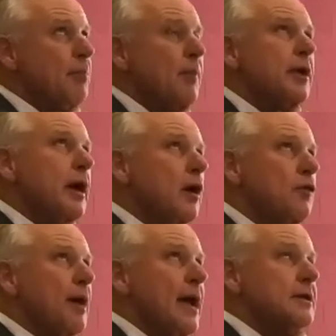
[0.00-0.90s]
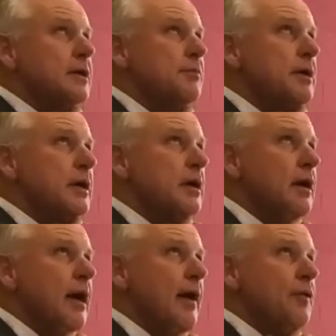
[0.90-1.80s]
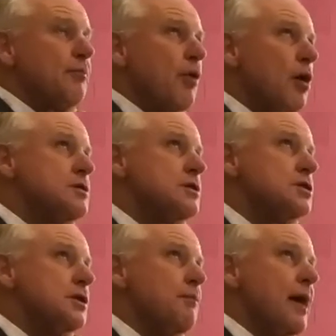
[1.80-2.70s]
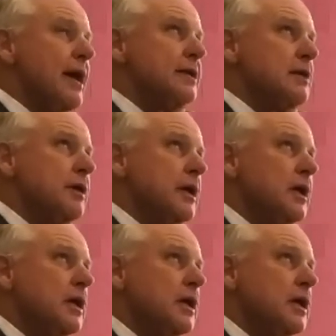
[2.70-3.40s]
public health pandemic and the partisanship pandemic